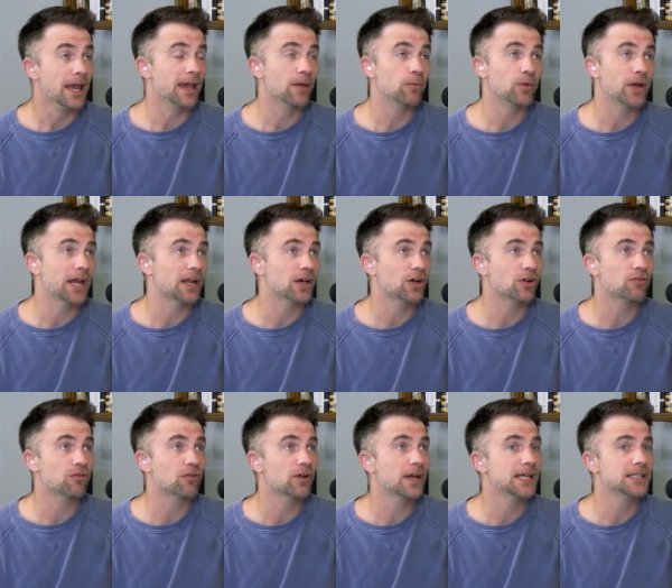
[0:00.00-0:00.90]
And we had a
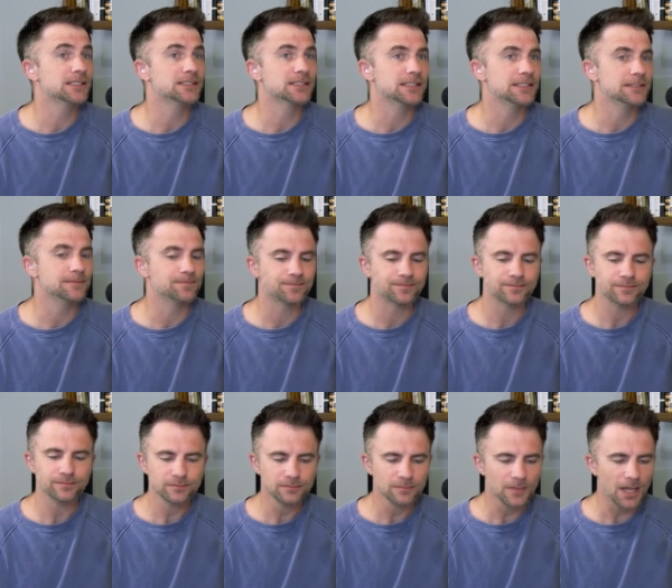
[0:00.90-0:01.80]
crazy
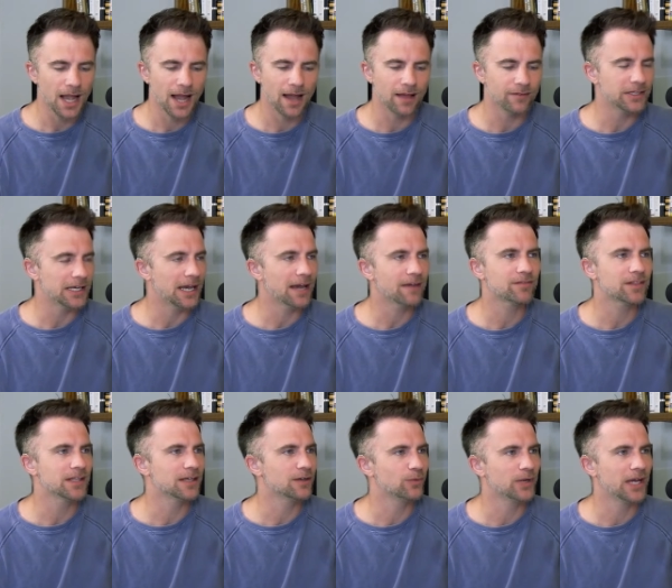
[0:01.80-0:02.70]
IVF
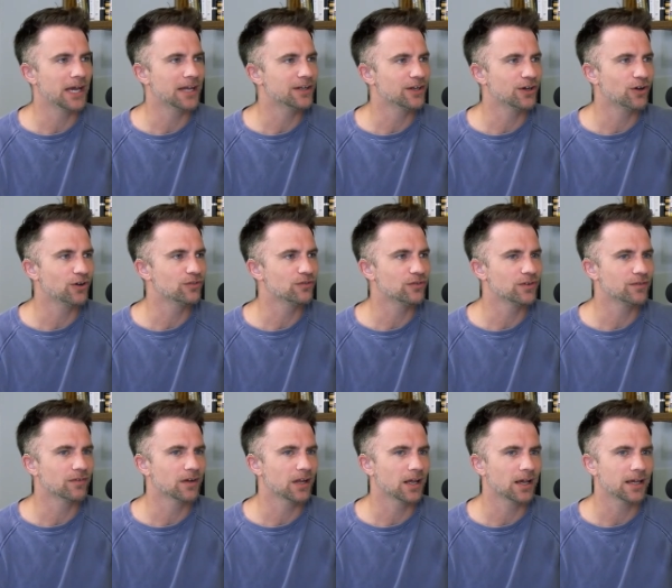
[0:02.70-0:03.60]
thing we had to go through
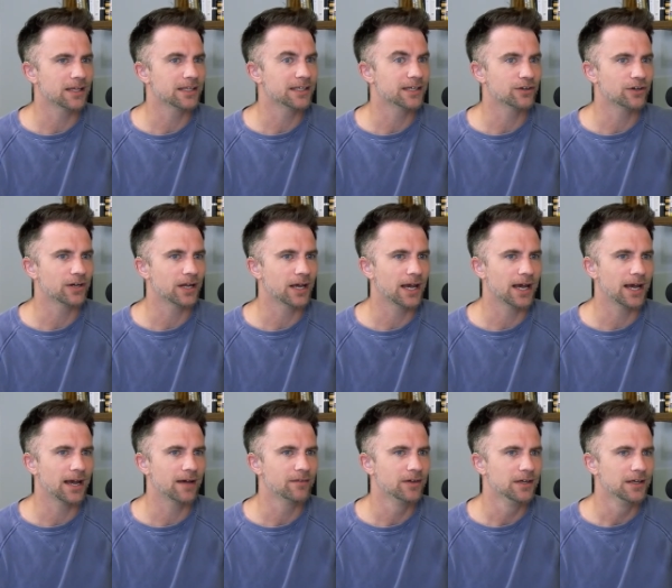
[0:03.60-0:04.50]
for like a year and a
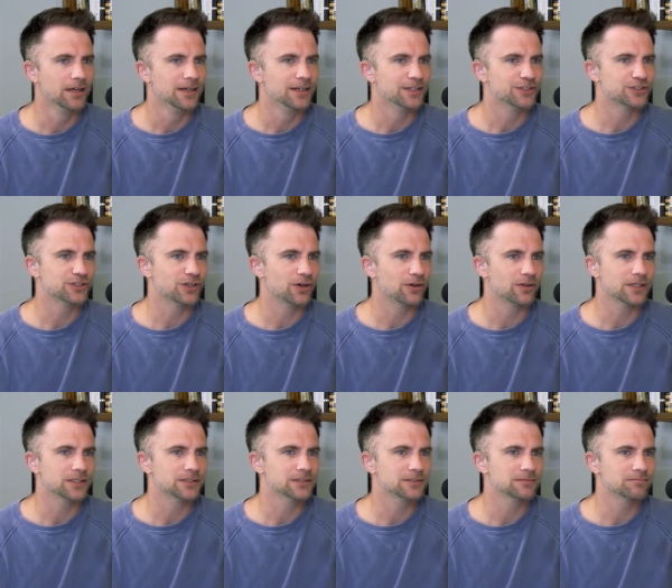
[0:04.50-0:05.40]
half.
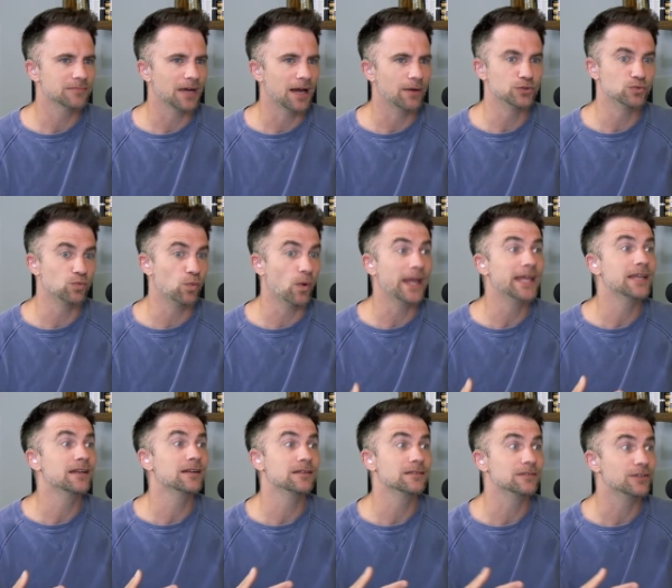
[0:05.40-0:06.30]
So I was
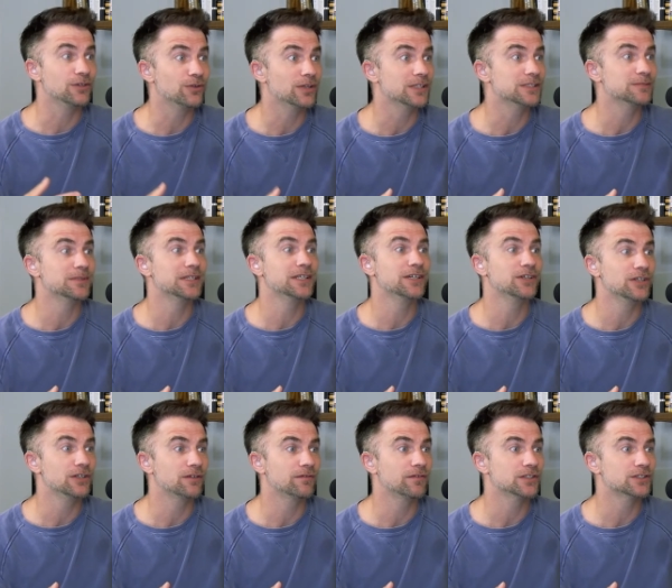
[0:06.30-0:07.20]
waiting to do this
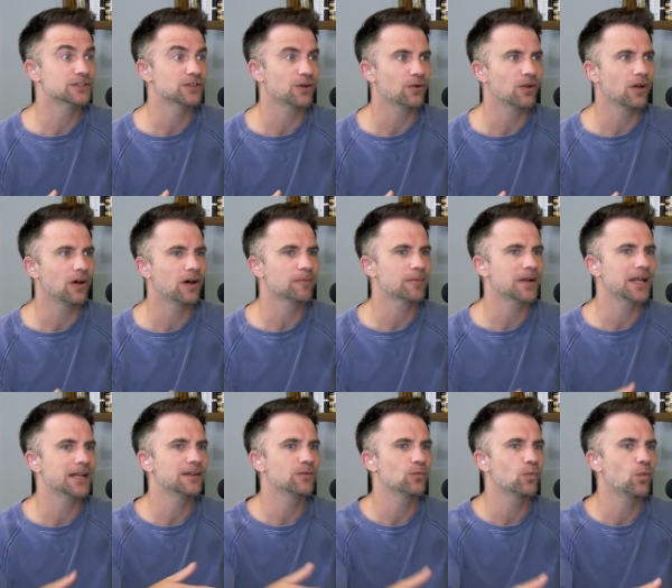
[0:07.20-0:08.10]
material for so long, but
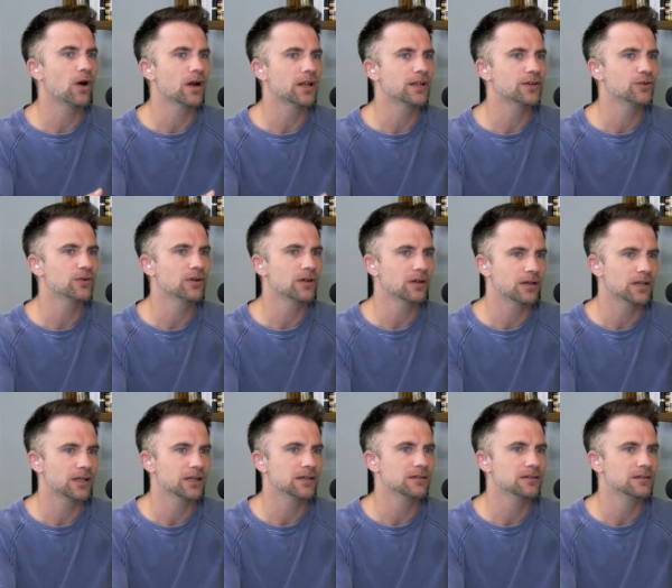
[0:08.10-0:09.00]
I didn't want to do it
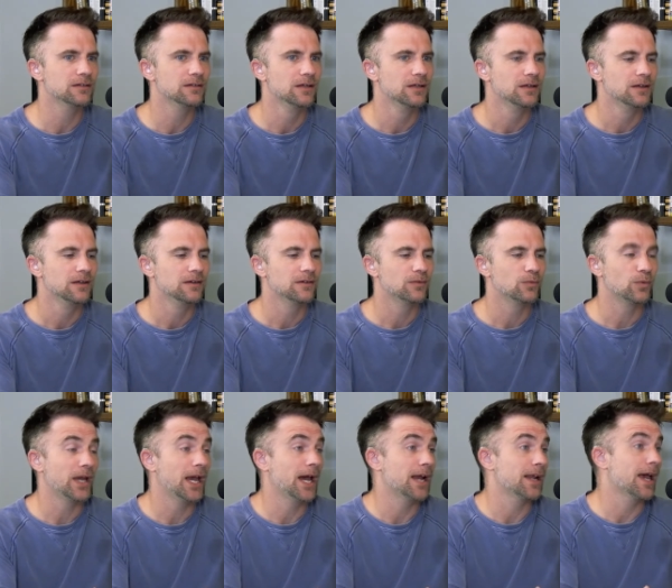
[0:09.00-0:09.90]
until
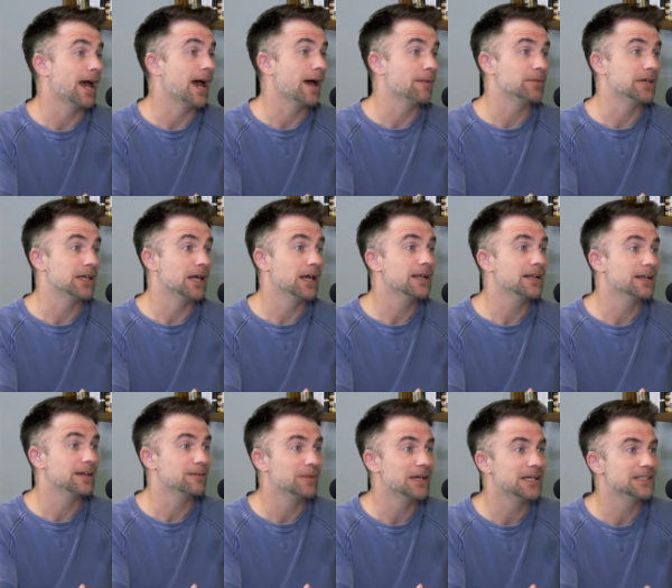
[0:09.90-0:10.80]
we had a happy
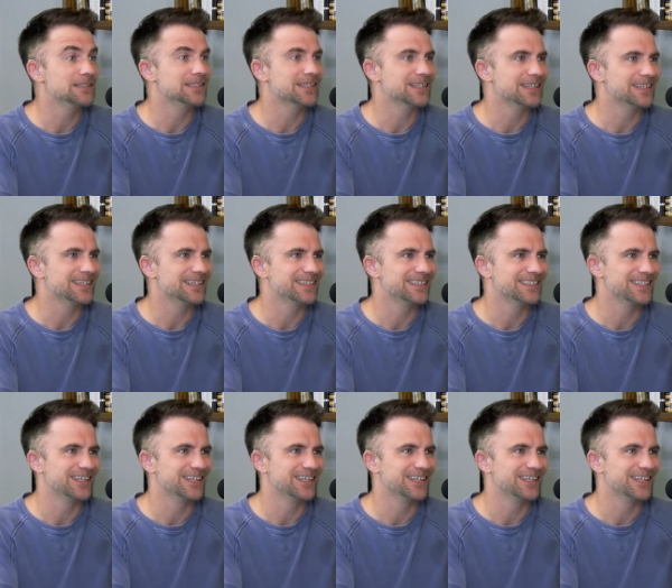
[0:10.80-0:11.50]
ending, basically,